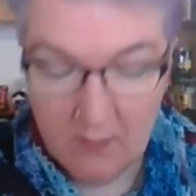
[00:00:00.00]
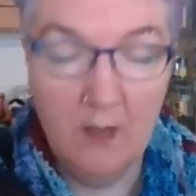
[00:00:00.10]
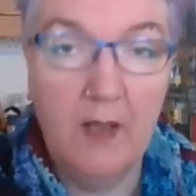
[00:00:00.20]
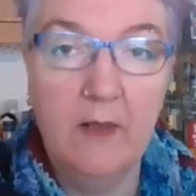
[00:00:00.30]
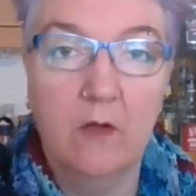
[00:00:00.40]

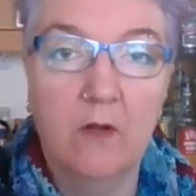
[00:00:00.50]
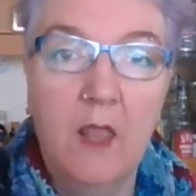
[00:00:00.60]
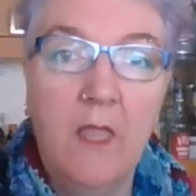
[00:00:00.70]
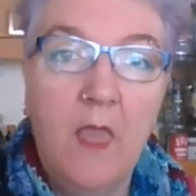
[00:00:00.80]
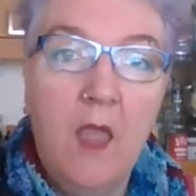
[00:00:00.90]
really
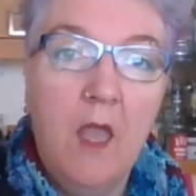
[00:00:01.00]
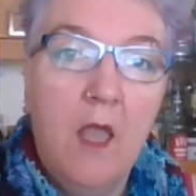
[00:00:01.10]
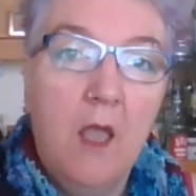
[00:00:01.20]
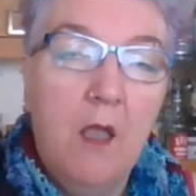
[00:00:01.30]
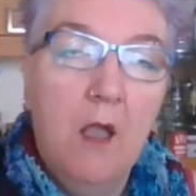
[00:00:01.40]

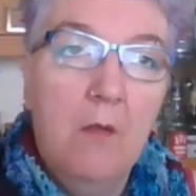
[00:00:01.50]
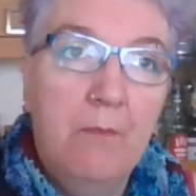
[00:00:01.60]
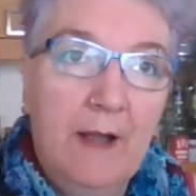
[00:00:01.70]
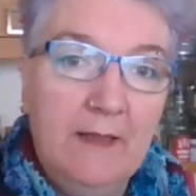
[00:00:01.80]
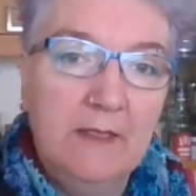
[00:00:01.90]
silky and
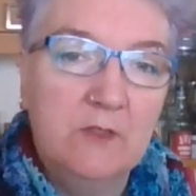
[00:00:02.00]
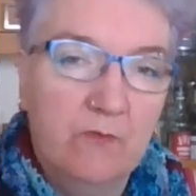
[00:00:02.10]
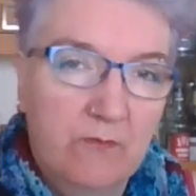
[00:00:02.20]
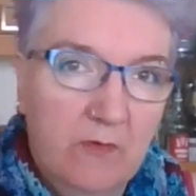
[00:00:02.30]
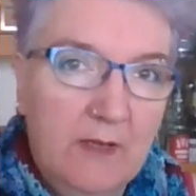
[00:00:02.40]
slippery and
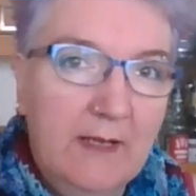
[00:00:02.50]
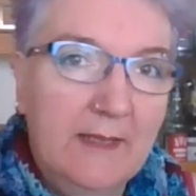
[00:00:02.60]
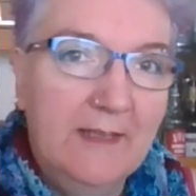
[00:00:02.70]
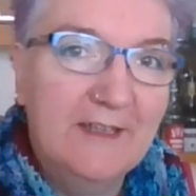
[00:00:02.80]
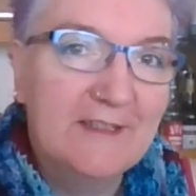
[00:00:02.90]
gorgeous.
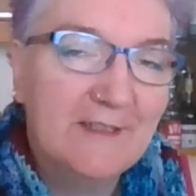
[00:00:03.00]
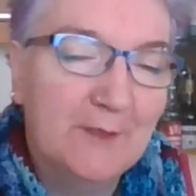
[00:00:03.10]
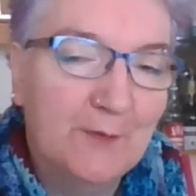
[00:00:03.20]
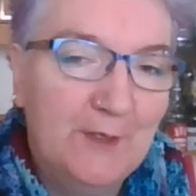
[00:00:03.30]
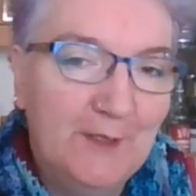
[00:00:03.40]

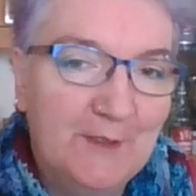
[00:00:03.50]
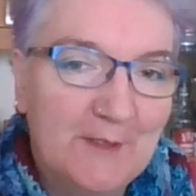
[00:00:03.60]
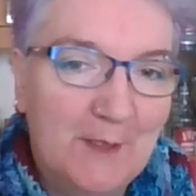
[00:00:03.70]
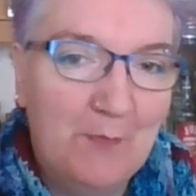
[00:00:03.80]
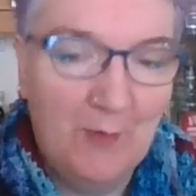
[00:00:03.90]
So
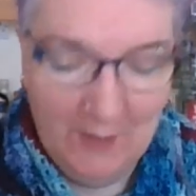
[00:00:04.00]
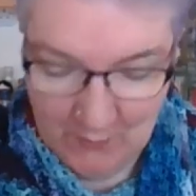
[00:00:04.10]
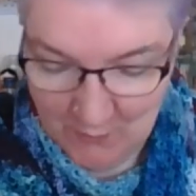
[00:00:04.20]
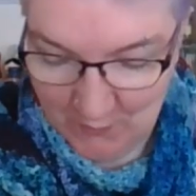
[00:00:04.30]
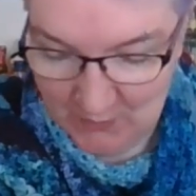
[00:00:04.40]
making a
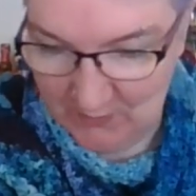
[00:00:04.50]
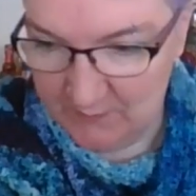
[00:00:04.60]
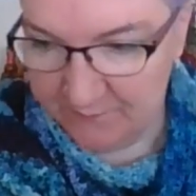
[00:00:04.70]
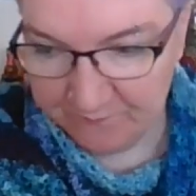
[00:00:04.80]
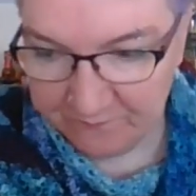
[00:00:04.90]

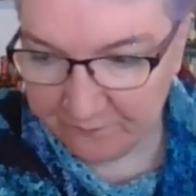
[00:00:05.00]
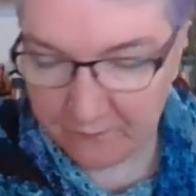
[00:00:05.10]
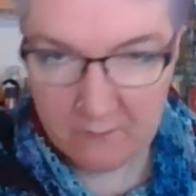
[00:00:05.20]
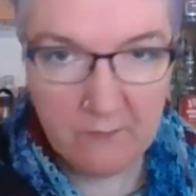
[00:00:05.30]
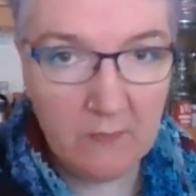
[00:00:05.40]
100-gram
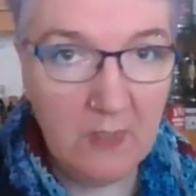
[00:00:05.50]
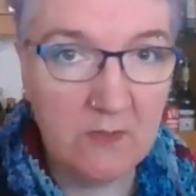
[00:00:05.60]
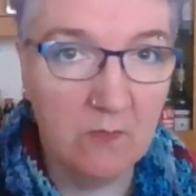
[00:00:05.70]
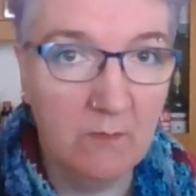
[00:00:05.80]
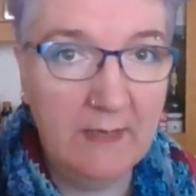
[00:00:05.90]
ball was
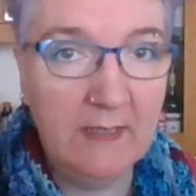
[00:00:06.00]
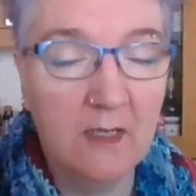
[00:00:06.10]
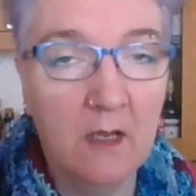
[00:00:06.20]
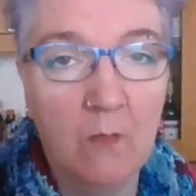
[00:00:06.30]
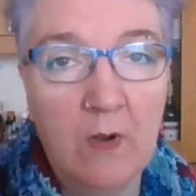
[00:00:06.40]
a
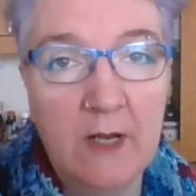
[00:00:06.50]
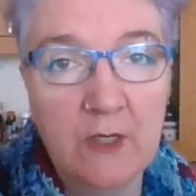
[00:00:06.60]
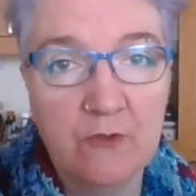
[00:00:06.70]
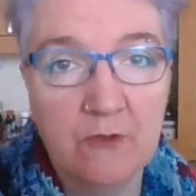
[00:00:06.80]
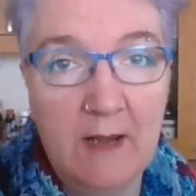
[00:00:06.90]
right mess. It
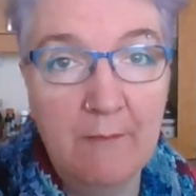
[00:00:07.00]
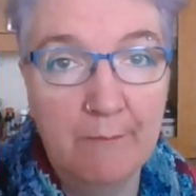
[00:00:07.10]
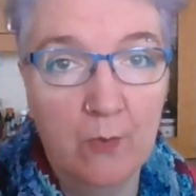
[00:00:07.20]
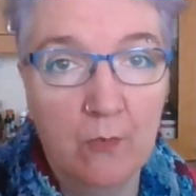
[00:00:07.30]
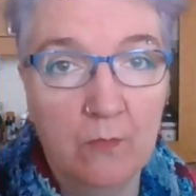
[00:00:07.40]
kept
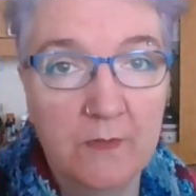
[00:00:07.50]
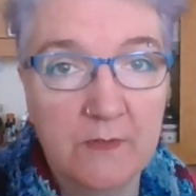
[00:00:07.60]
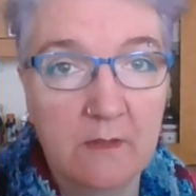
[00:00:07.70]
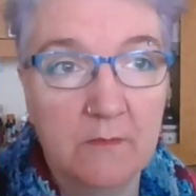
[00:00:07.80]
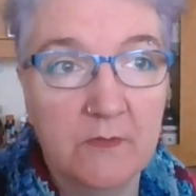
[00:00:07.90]
slipping off.
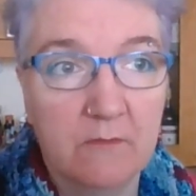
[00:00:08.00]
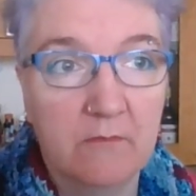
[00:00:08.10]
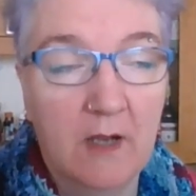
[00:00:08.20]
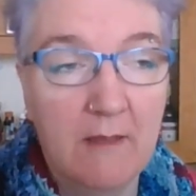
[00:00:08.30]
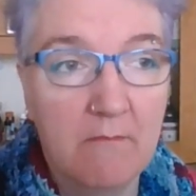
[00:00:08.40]

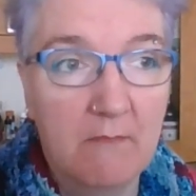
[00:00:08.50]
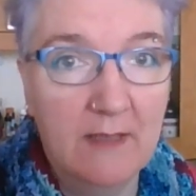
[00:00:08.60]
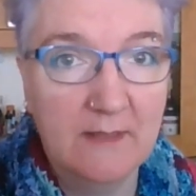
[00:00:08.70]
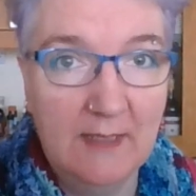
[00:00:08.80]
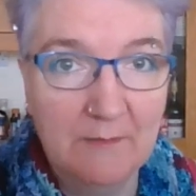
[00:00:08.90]
But then
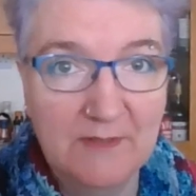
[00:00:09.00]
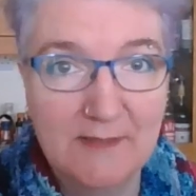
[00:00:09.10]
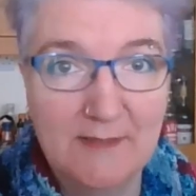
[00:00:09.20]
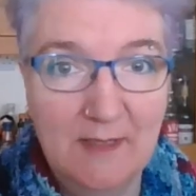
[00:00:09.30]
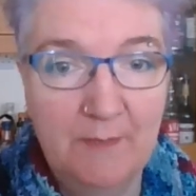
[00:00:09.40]
I made
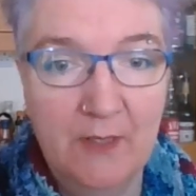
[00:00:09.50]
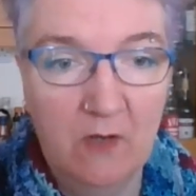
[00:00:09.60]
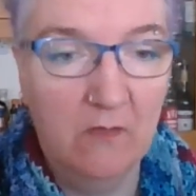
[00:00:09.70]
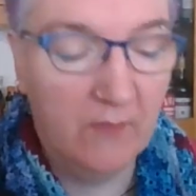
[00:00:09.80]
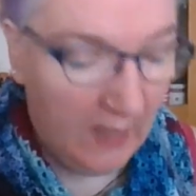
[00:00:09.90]
2
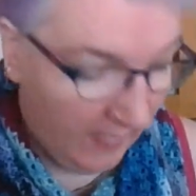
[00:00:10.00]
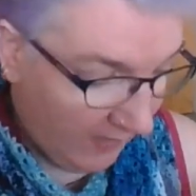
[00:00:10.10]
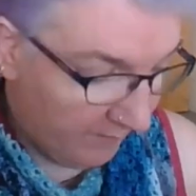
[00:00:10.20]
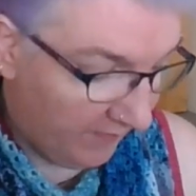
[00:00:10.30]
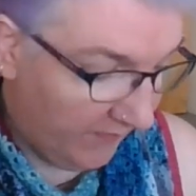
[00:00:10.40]
50-gram
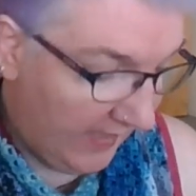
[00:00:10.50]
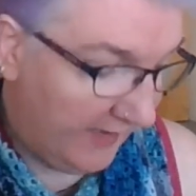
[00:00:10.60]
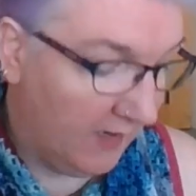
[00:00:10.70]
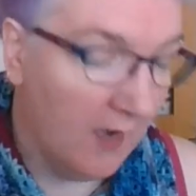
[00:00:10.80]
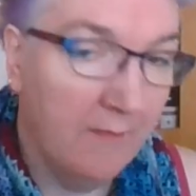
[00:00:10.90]
balls,
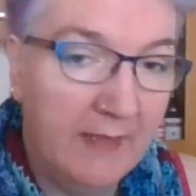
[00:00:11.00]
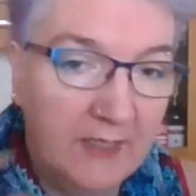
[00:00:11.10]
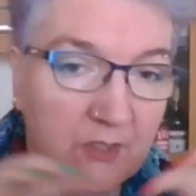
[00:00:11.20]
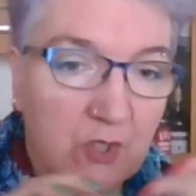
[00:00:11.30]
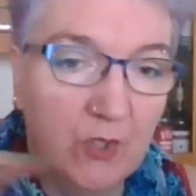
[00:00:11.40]

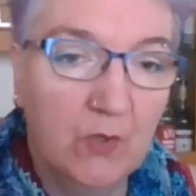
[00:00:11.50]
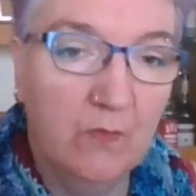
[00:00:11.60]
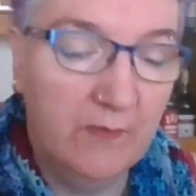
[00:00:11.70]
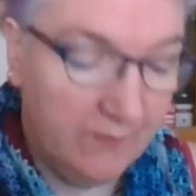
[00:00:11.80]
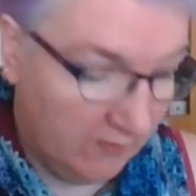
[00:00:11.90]
and they're
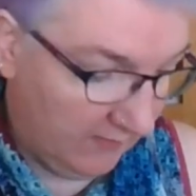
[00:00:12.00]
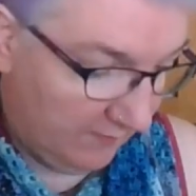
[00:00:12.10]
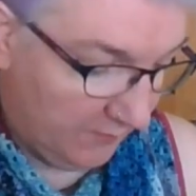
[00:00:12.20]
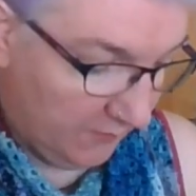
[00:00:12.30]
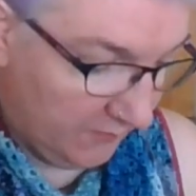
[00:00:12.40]
in these little
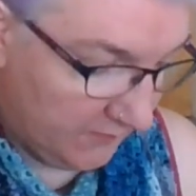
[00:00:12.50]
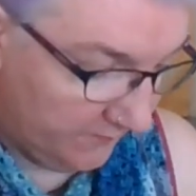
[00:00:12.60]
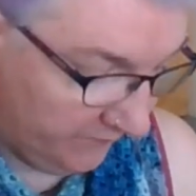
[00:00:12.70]
bags,